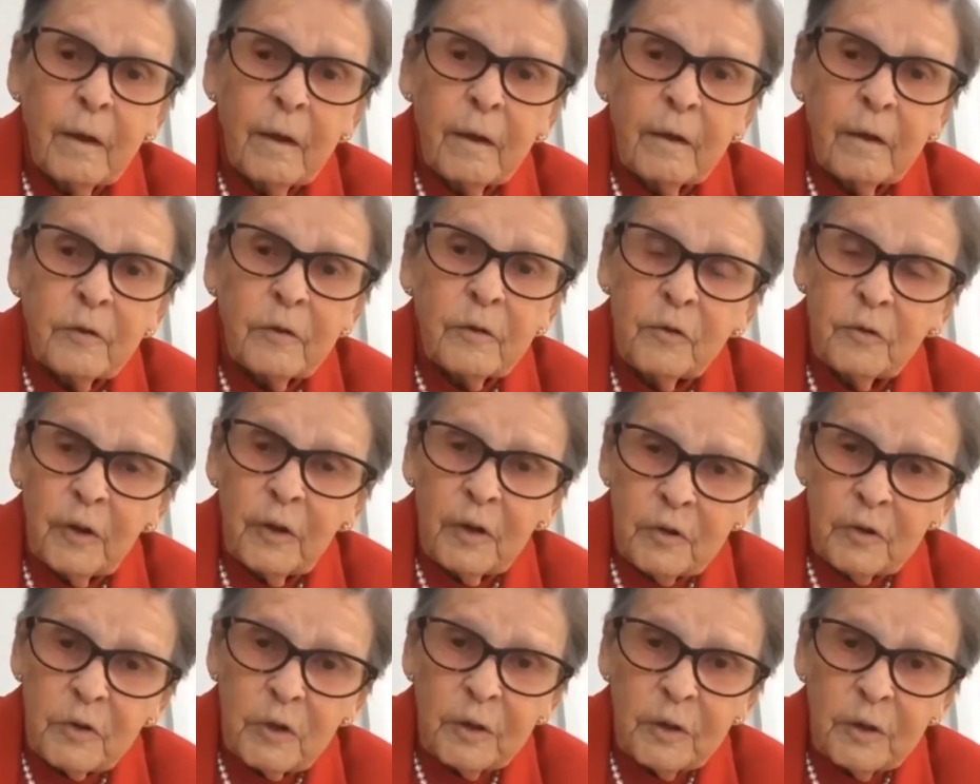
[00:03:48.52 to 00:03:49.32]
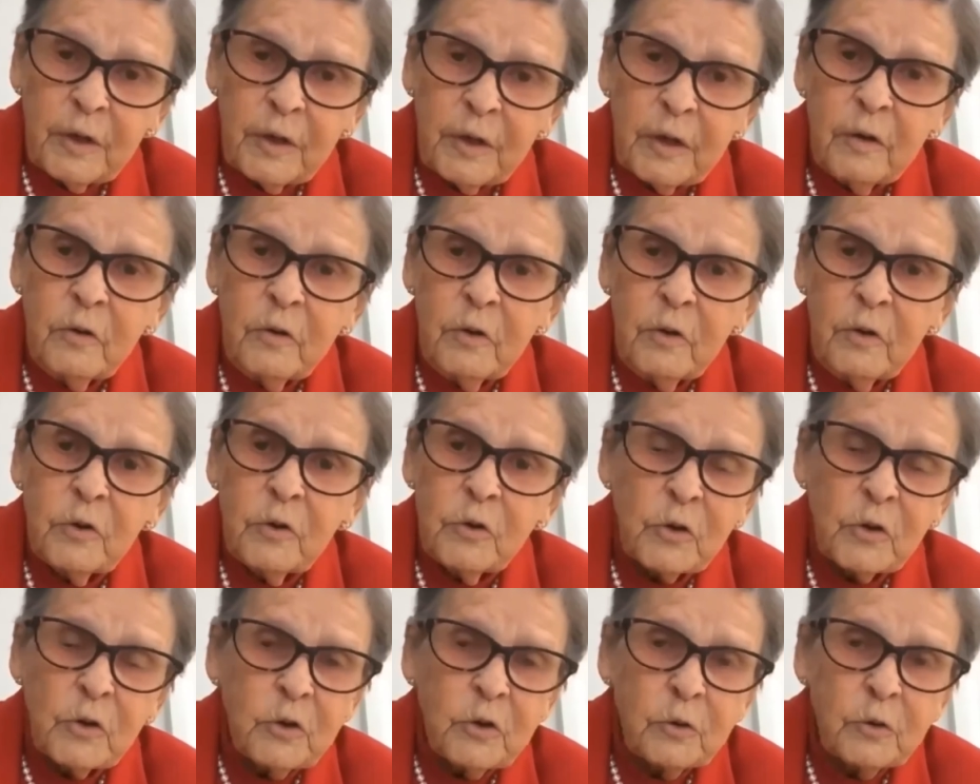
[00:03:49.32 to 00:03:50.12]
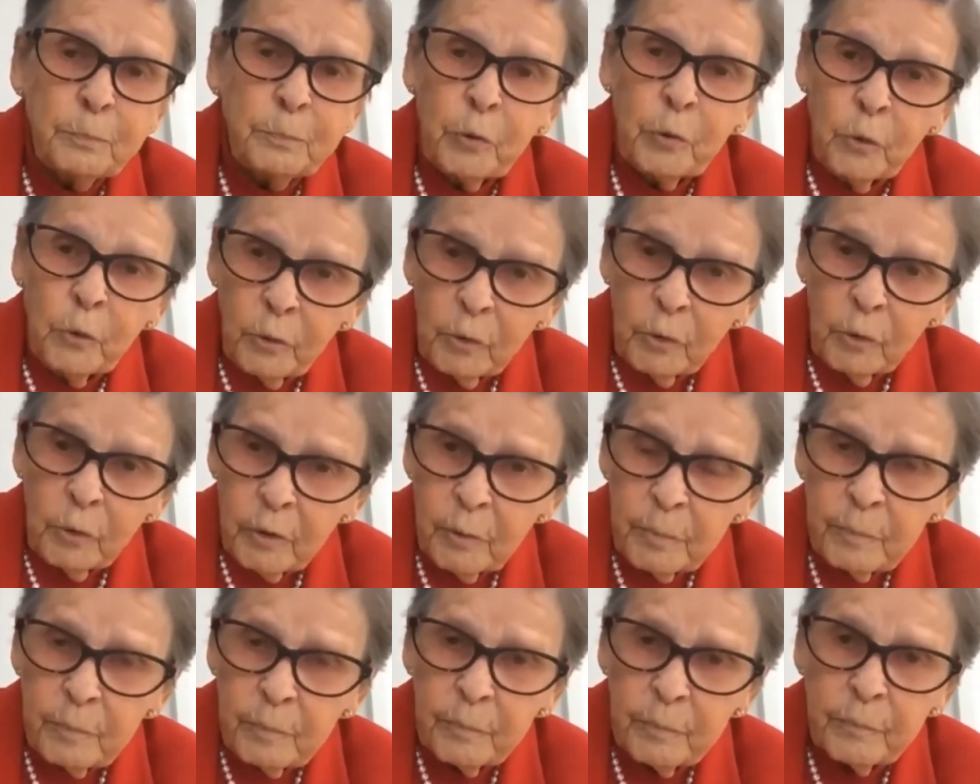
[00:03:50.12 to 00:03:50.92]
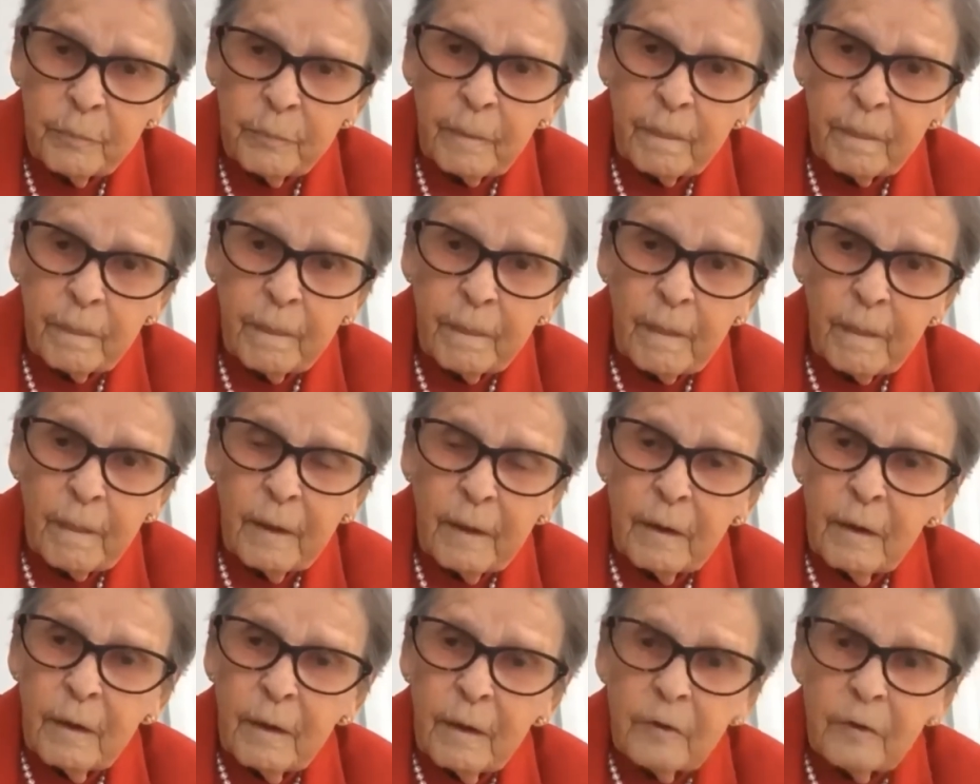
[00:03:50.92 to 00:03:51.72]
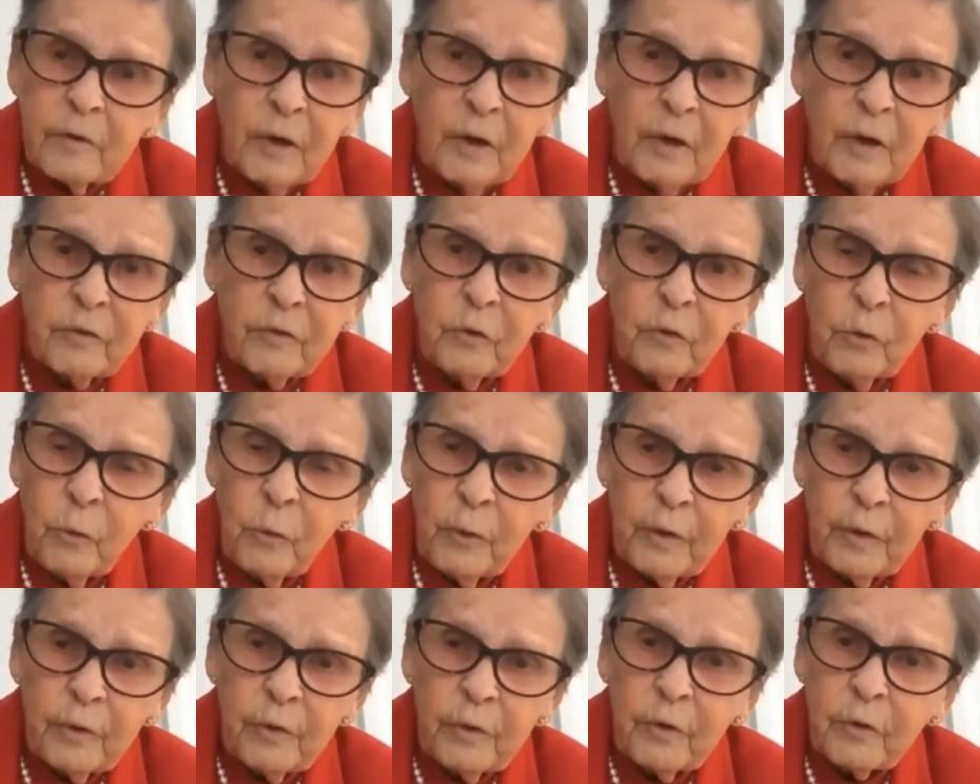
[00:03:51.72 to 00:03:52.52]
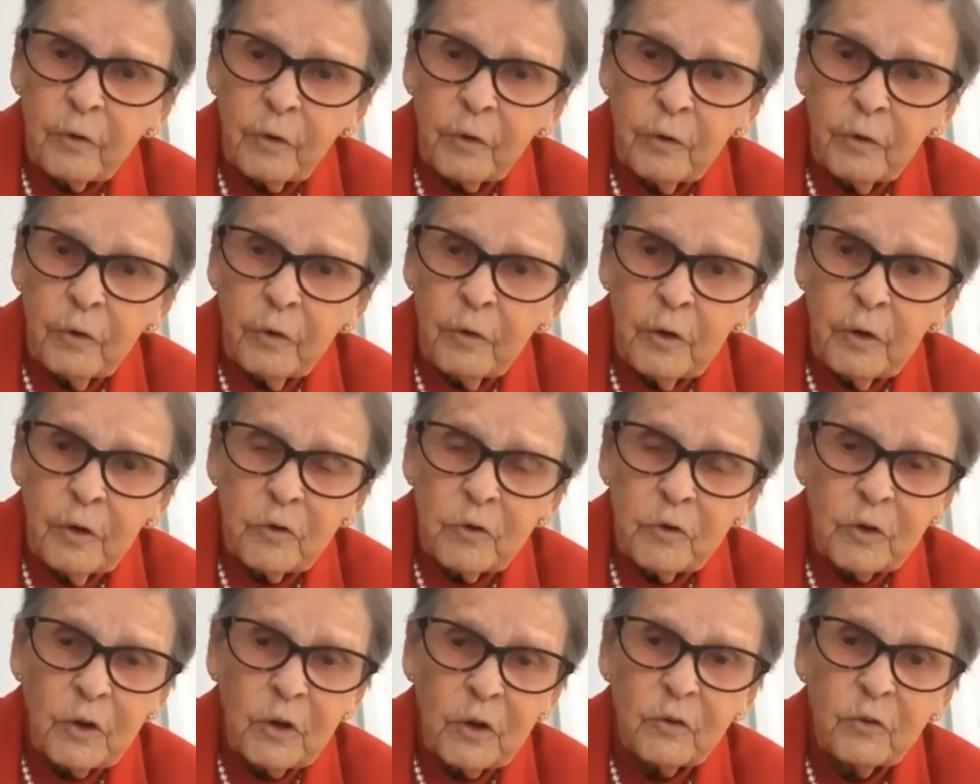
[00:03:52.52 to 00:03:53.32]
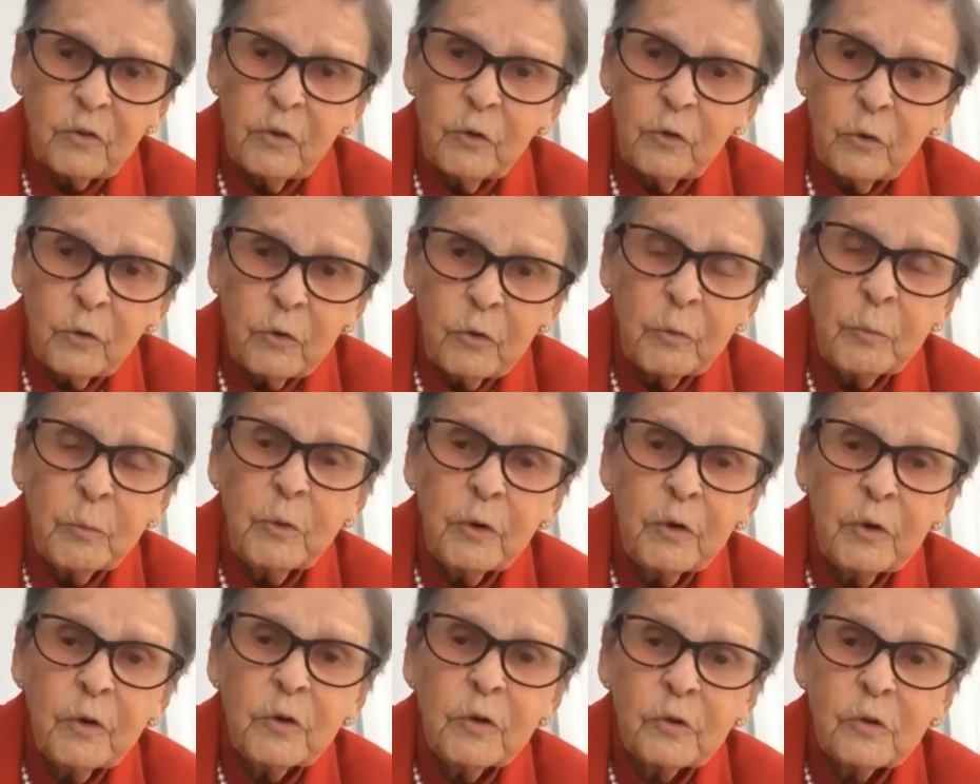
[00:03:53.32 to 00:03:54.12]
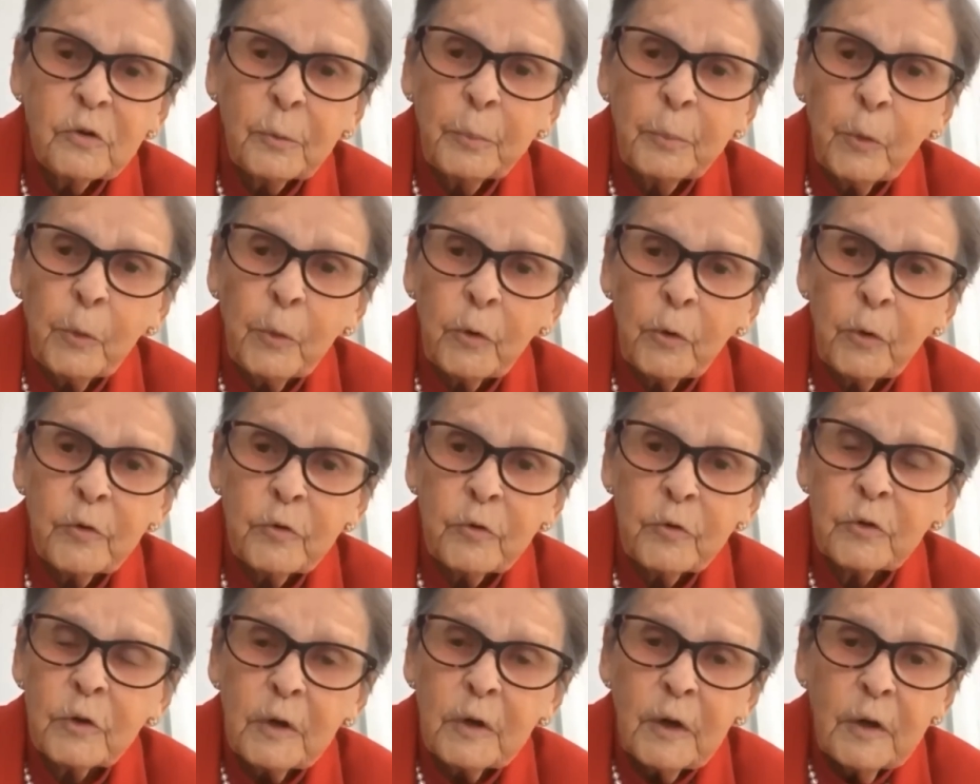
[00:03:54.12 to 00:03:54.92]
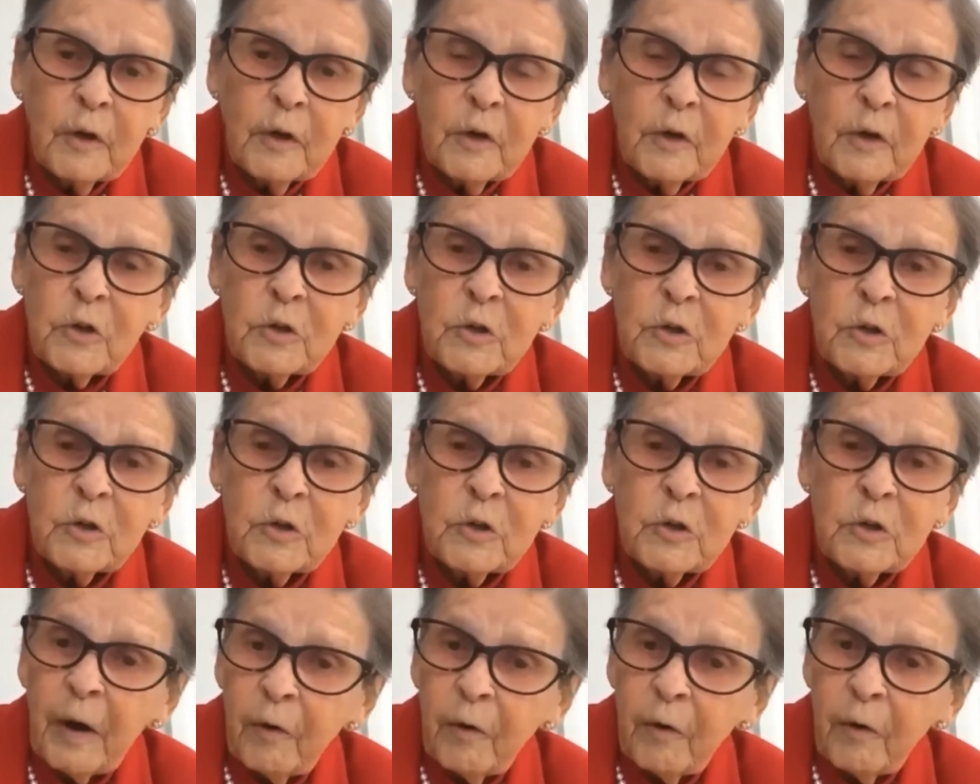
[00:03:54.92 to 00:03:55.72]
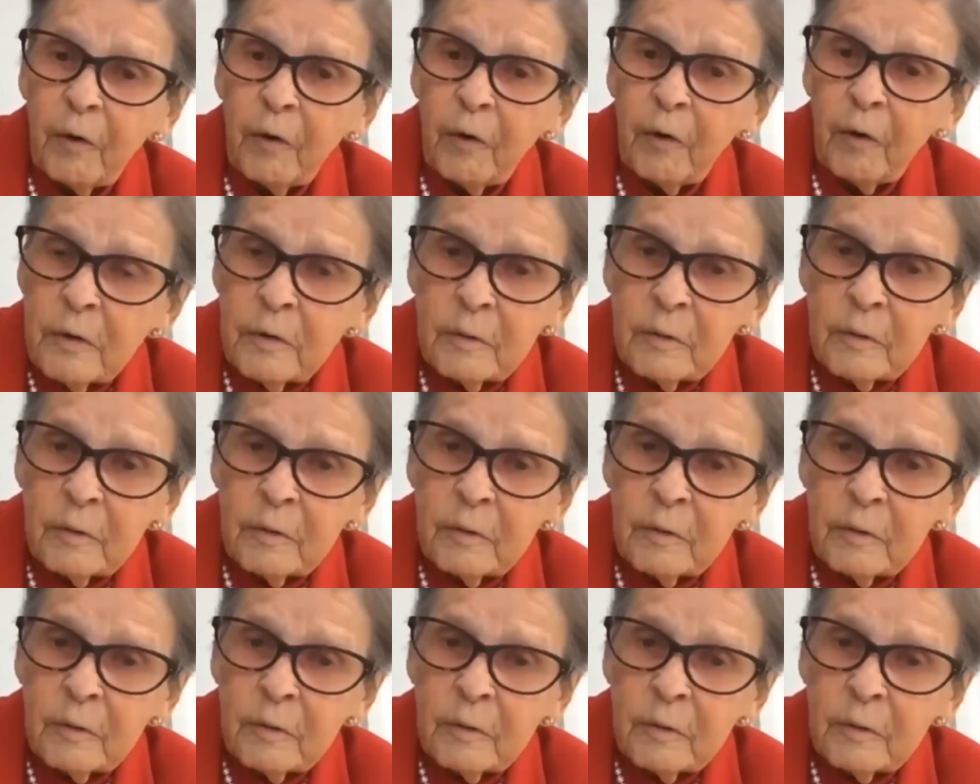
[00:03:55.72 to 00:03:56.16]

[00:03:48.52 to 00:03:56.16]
She's isolated, she's poor, she has nowhere to turn, and she has no community supports. She's barren,